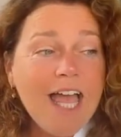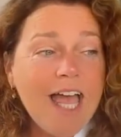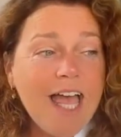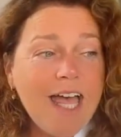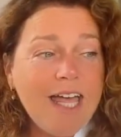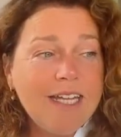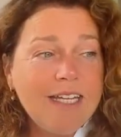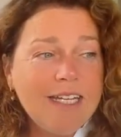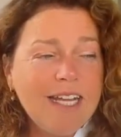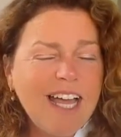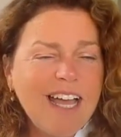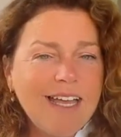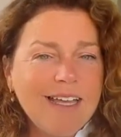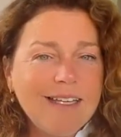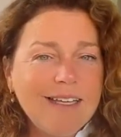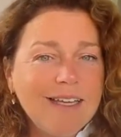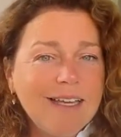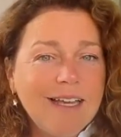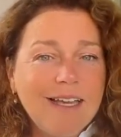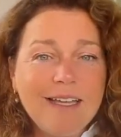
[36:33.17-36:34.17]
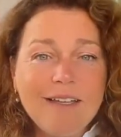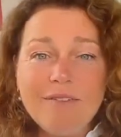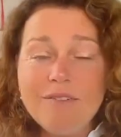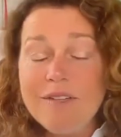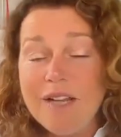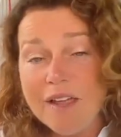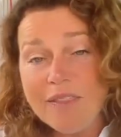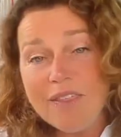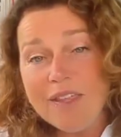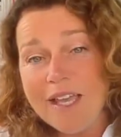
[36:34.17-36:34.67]
And
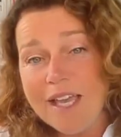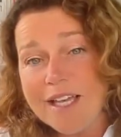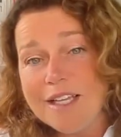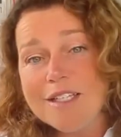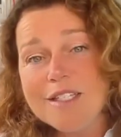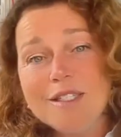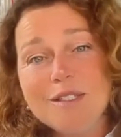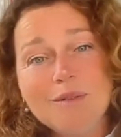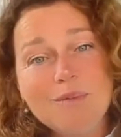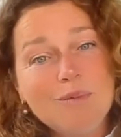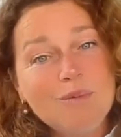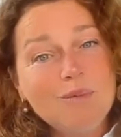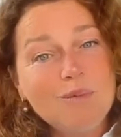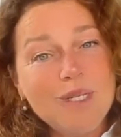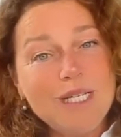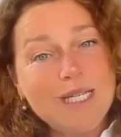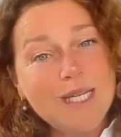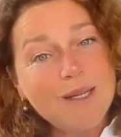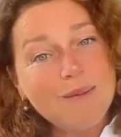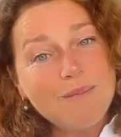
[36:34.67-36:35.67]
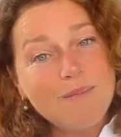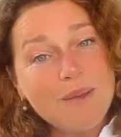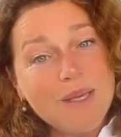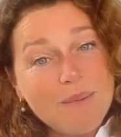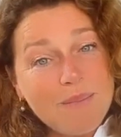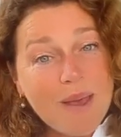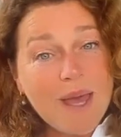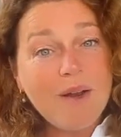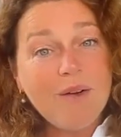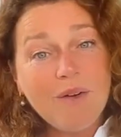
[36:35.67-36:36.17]
if nothing else, we can
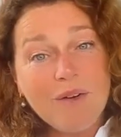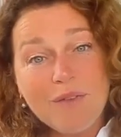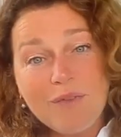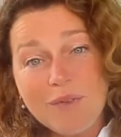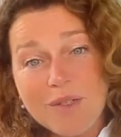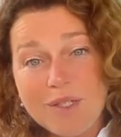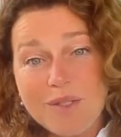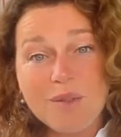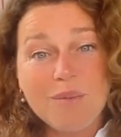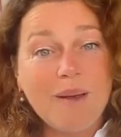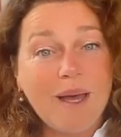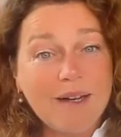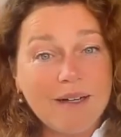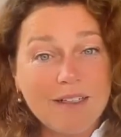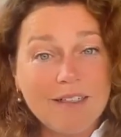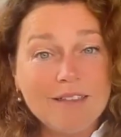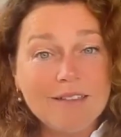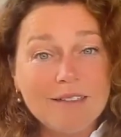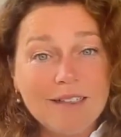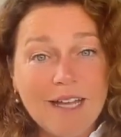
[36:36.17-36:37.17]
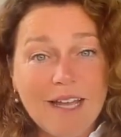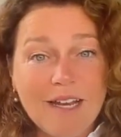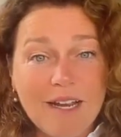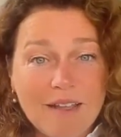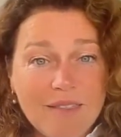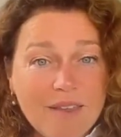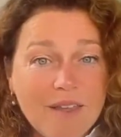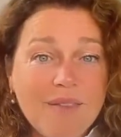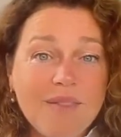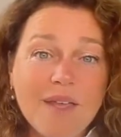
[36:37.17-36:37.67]
be better if we do better. And
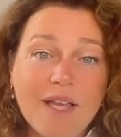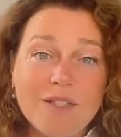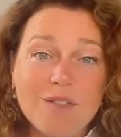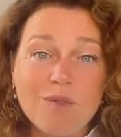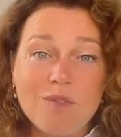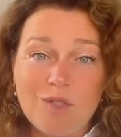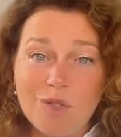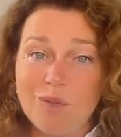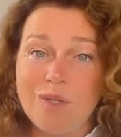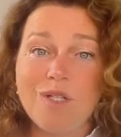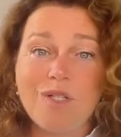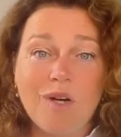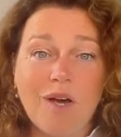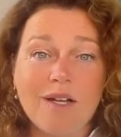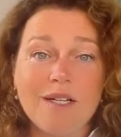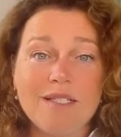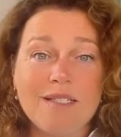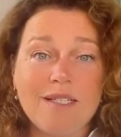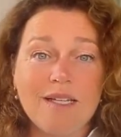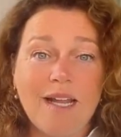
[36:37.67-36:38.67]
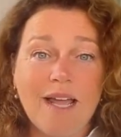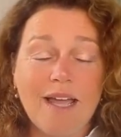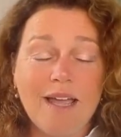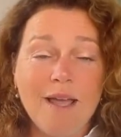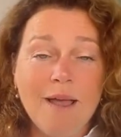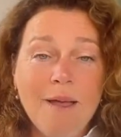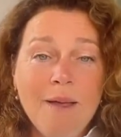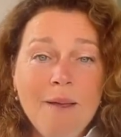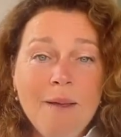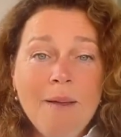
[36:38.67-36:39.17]
I think that's what Judi taught us today.
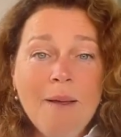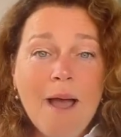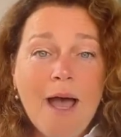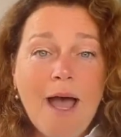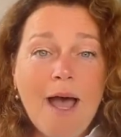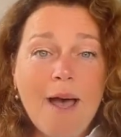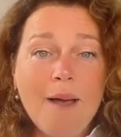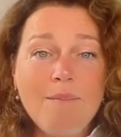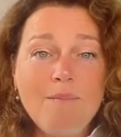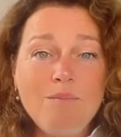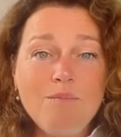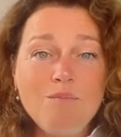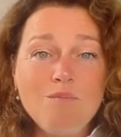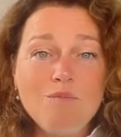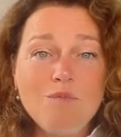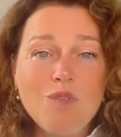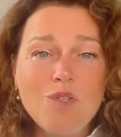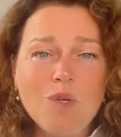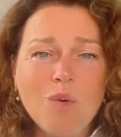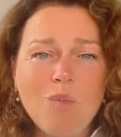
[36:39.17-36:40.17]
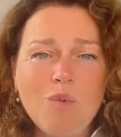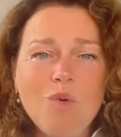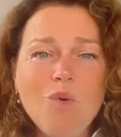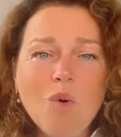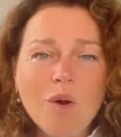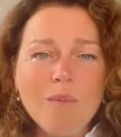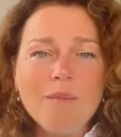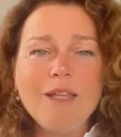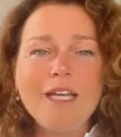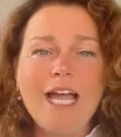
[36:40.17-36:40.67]
So
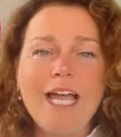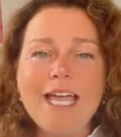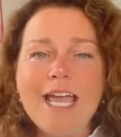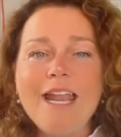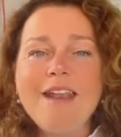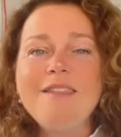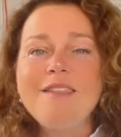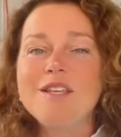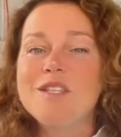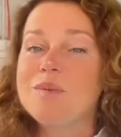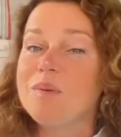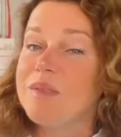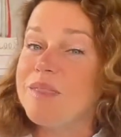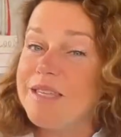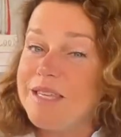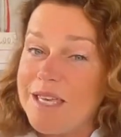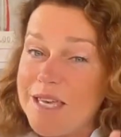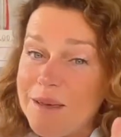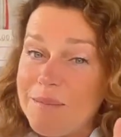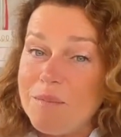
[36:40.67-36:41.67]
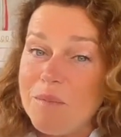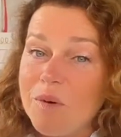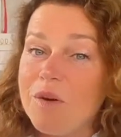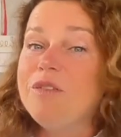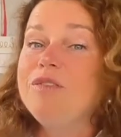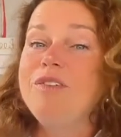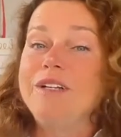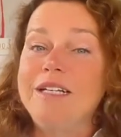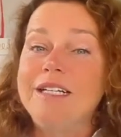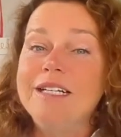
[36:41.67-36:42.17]
normally I end this with keep
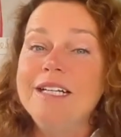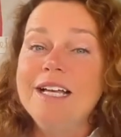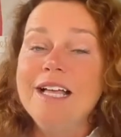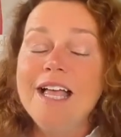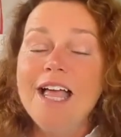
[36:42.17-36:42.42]
morphing.